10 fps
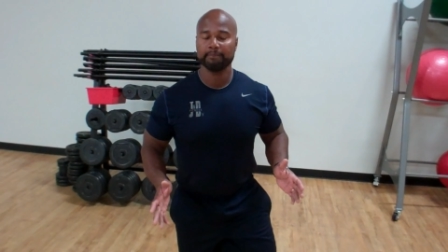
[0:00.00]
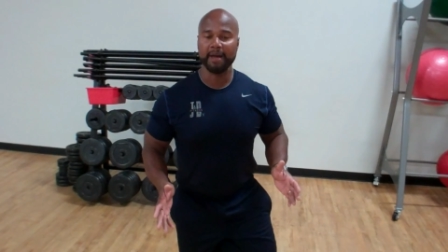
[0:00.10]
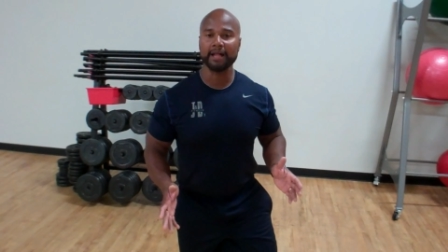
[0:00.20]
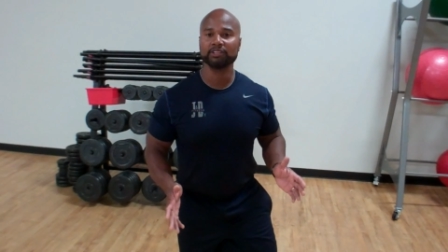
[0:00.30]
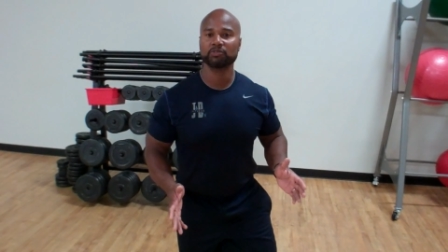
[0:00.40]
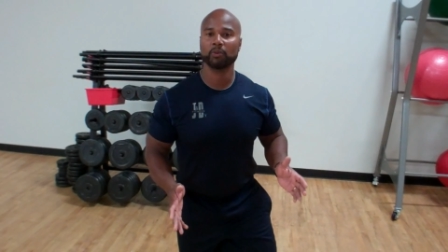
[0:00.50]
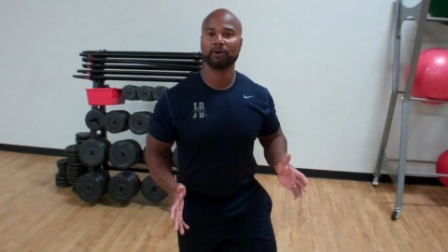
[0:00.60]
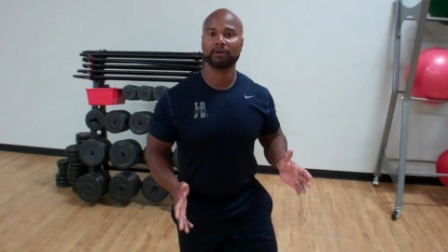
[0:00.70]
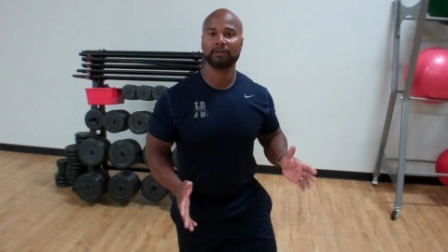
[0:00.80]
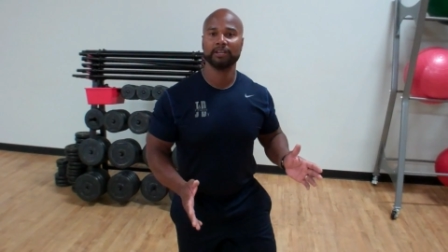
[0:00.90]
Balance
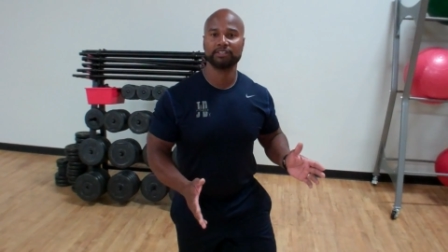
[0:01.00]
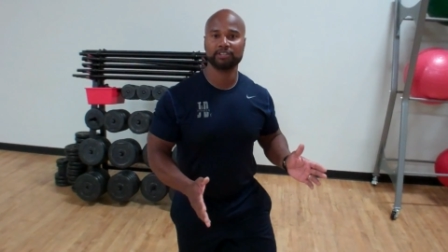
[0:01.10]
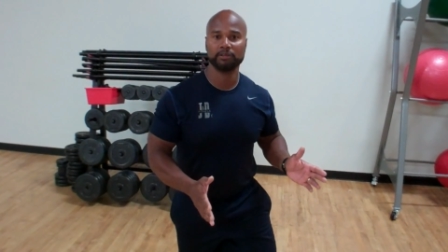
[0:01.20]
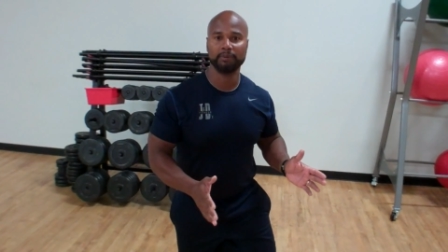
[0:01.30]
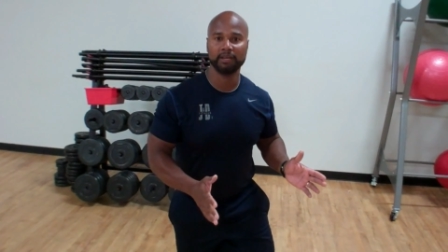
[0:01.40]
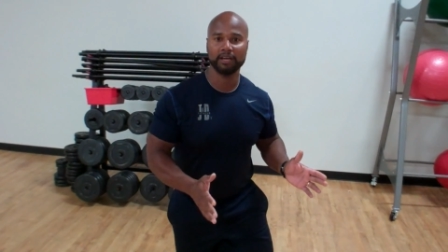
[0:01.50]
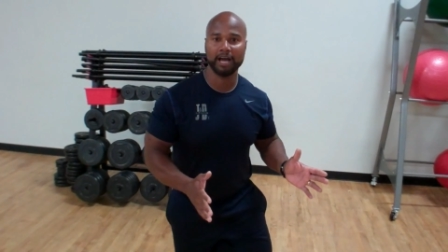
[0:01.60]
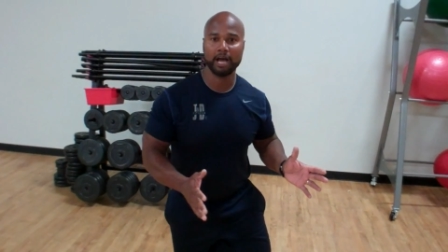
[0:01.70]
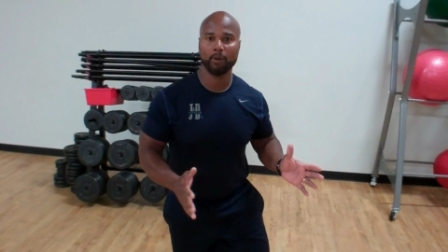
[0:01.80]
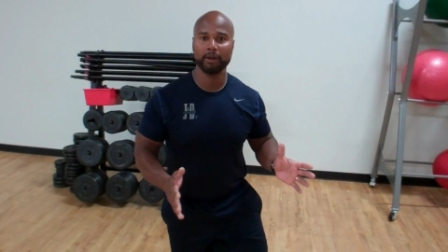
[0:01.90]
work is going to be
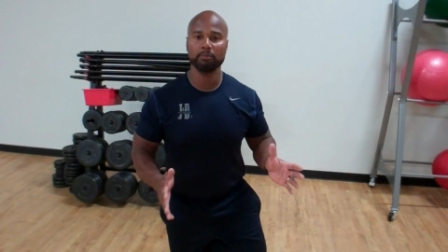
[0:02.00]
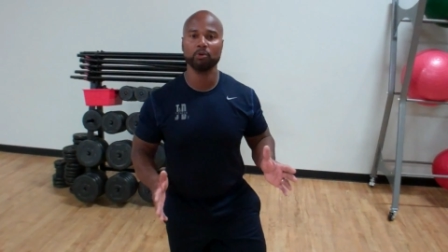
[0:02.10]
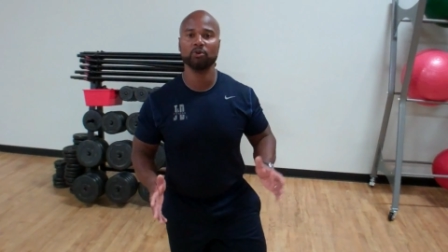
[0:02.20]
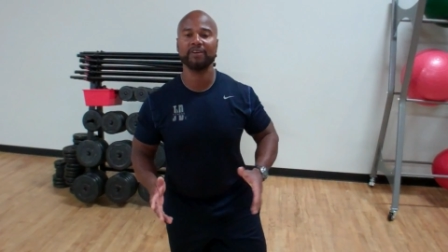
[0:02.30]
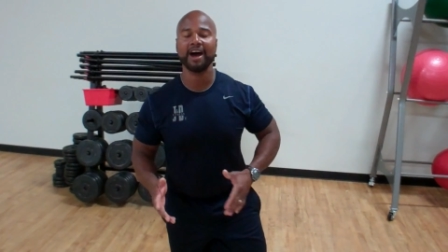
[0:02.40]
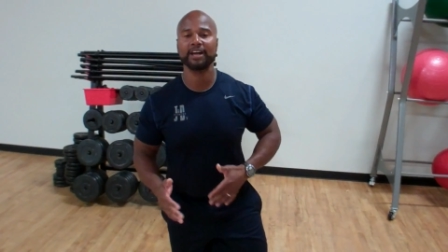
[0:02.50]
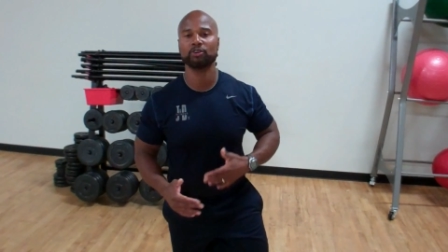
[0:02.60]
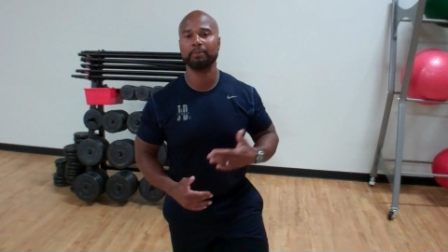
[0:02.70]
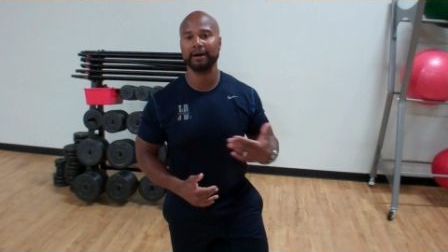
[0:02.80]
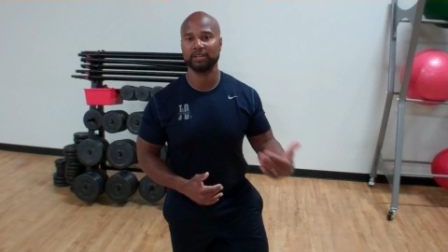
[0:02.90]
how I move, how your
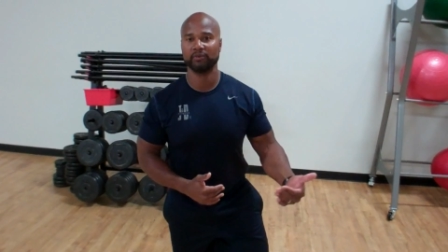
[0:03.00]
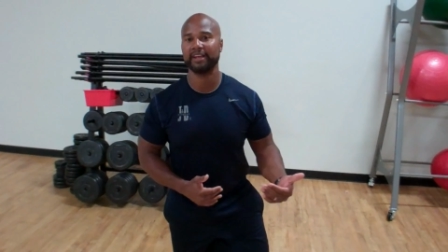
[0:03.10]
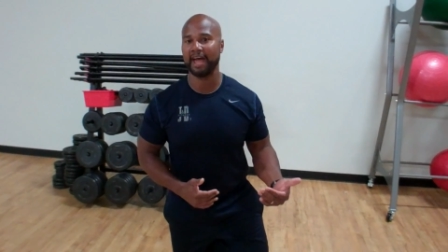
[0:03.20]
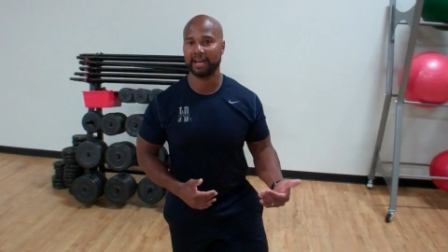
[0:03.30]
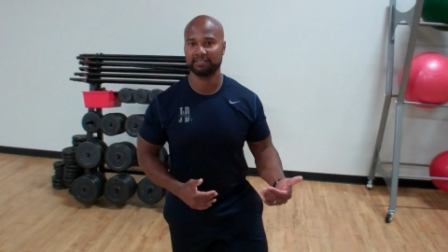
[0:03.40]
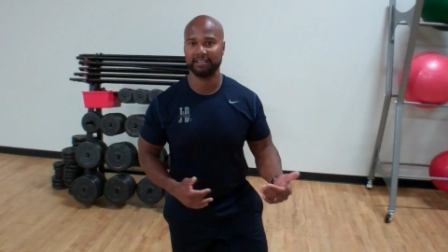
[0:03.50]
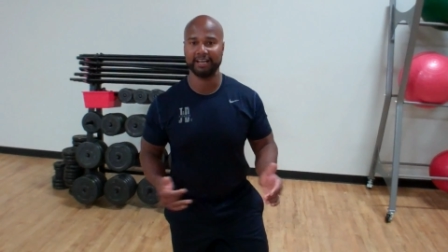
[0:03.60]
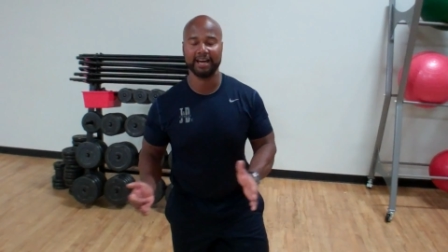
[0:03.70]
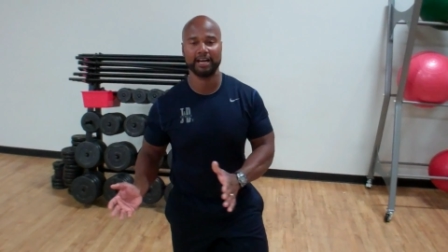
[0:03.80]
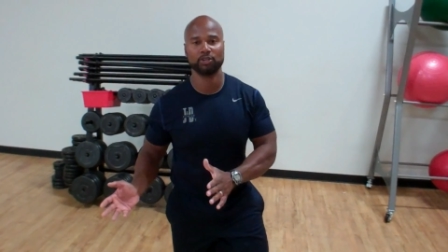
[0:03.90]
body reacts to that.
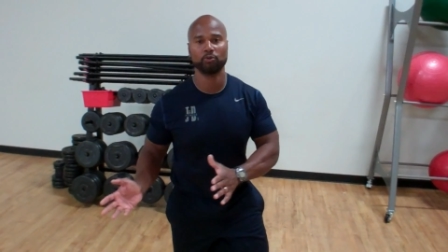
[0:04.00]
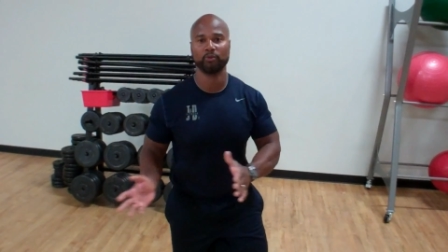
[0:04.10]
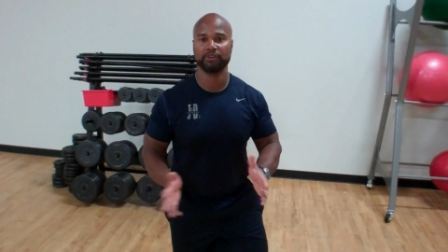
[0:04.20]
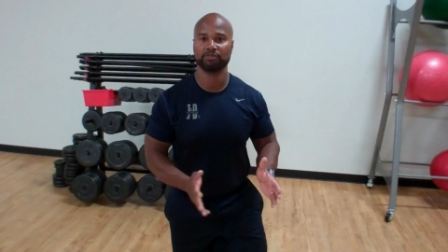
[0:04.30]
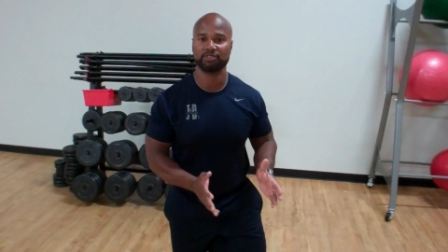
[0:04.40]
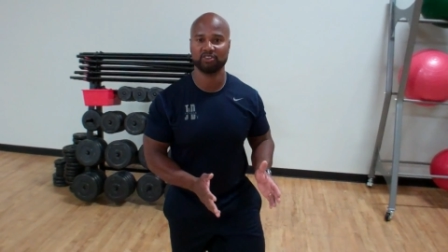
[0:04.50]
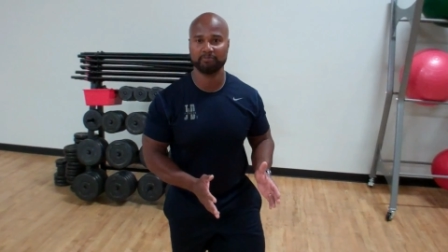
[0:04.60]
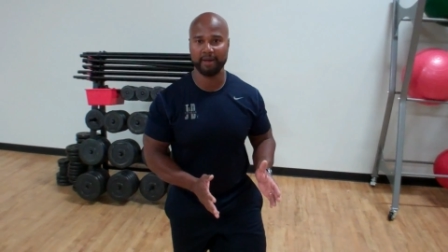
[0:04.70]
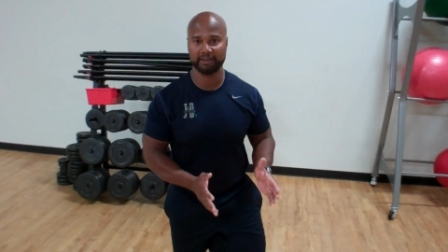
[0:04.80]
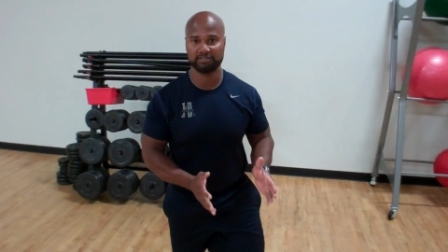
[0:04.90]
How do you bring yourself
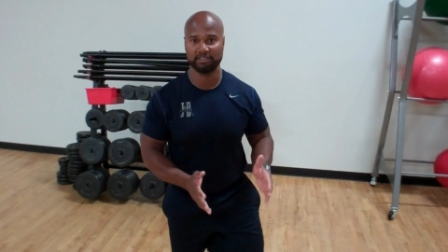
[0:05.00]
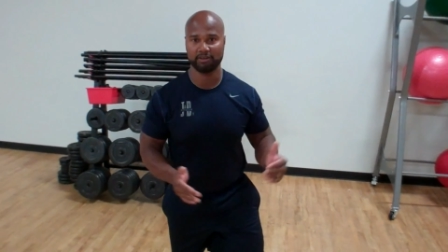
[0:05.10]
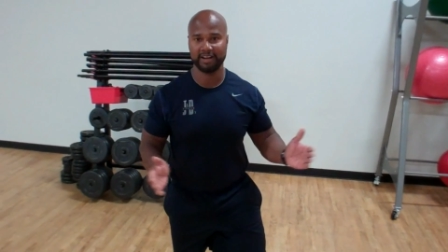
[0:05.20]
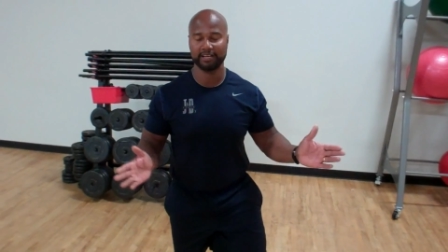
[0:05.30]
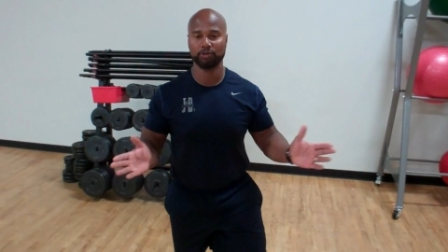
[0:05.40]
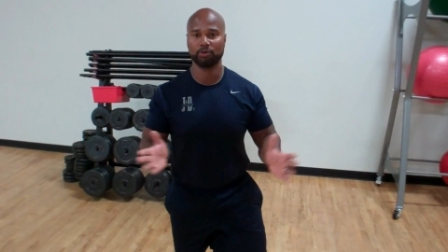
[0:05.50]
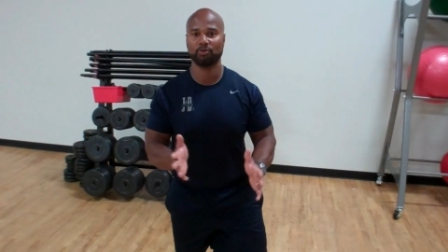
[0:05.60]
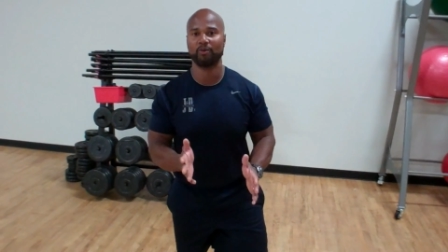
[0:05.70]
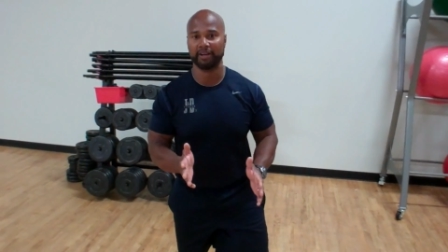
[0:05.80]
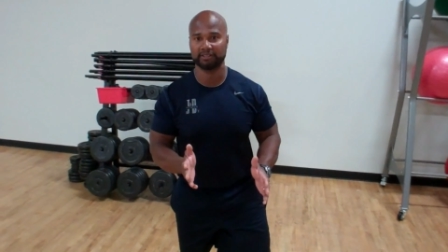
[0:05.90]
back center? How do you
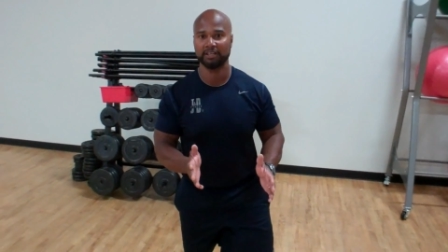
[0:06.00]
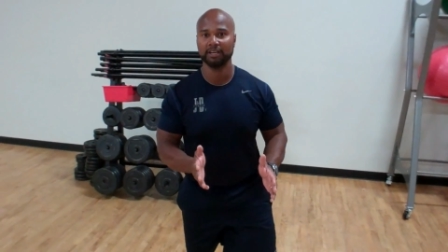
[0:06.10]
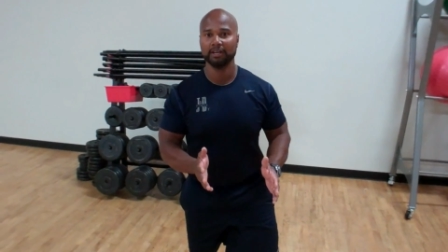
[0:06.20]
correct?